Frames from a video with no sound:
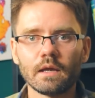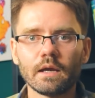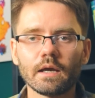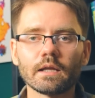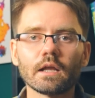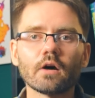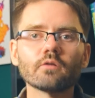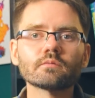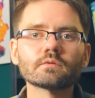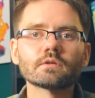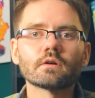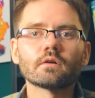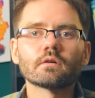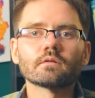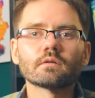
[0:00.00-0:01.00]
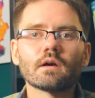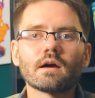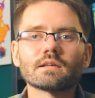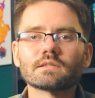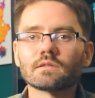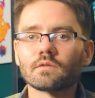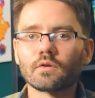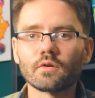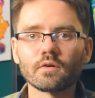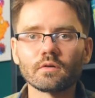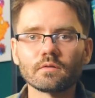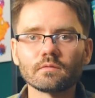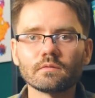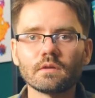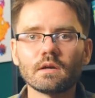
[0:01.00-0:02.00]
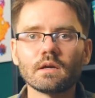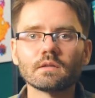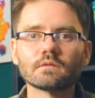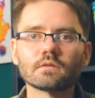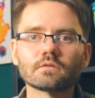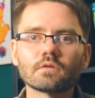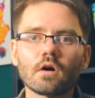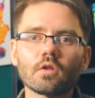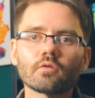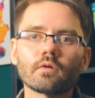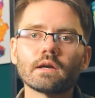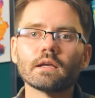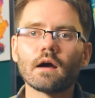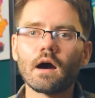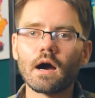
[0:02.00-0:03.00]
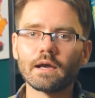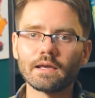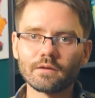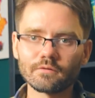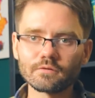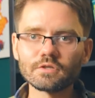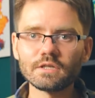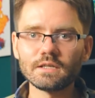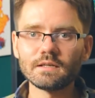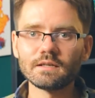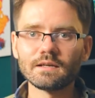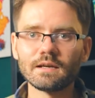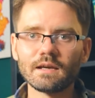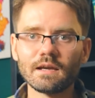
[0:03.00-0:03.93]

It helps us learn to tolerate high energy